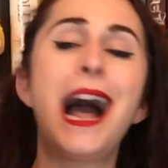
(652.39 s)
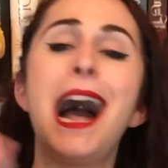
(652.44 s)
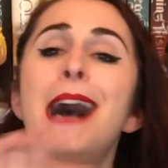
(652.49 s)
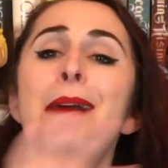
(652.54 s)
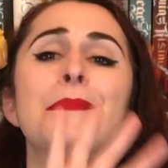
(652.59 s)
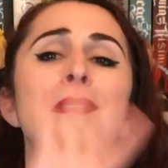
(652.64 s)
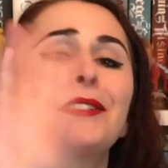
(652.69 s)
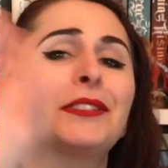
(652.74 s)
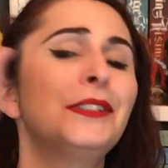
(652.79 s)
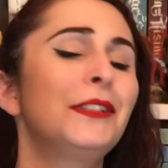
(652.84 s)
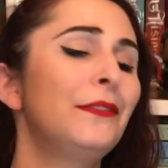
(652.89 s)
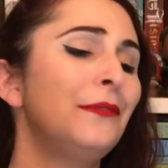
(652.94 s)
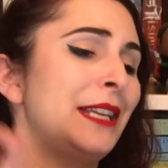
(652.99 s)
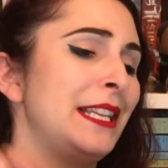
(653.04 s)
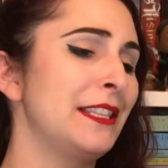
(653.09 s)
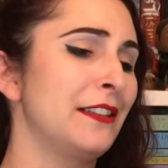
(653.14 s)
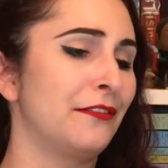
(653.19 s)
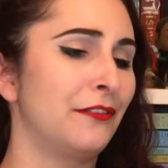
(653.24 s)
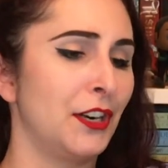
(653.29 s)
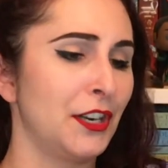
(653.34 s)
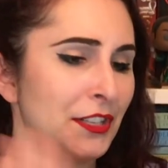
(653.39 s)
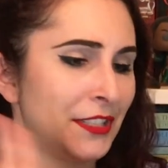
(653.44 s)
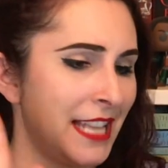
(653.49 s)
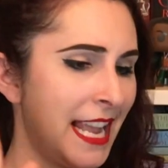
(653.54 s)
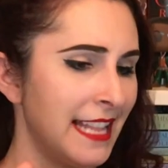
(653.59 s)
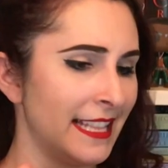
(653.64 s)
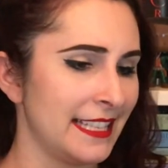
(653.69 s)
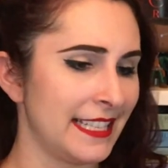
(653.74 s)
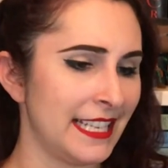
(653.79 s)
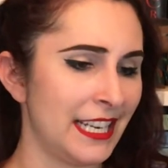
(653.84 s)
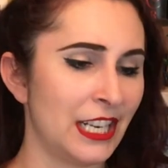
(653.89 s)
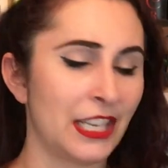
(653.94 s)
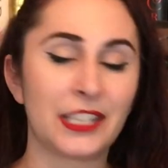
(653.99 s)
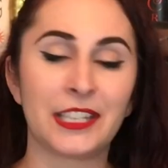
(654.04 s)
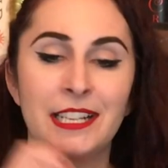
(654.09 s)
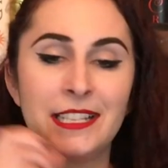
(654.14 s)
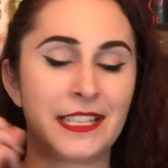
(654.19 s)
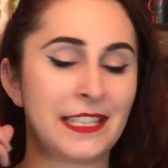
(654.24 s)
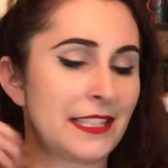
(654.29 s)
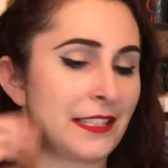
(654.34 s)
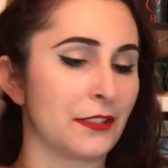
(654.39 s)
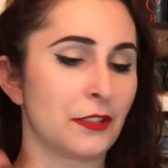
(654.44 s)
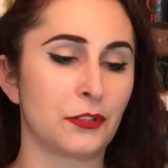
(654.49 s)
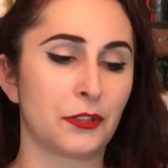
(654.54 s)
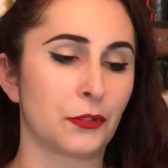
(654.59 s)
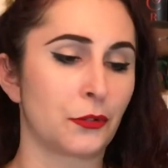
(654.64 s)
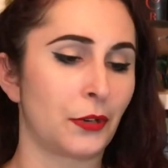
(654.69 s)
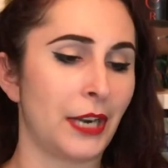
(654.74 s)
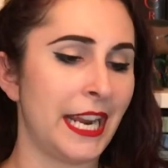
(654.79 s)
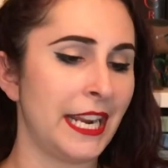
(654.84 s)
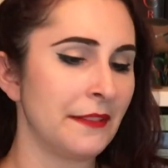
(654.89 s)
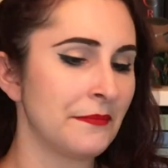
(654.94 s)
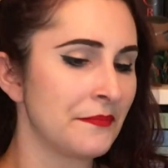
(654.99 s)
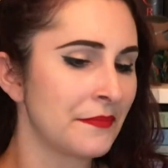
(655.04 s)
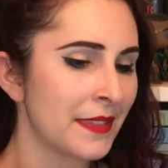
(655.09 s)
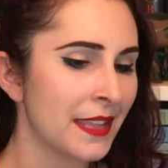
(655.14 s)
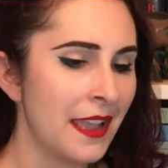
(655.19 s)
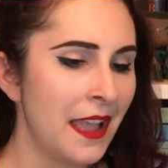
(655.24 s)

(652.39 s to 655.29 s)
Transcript: I'm just gonna read the first sentence here, because it's, it's great.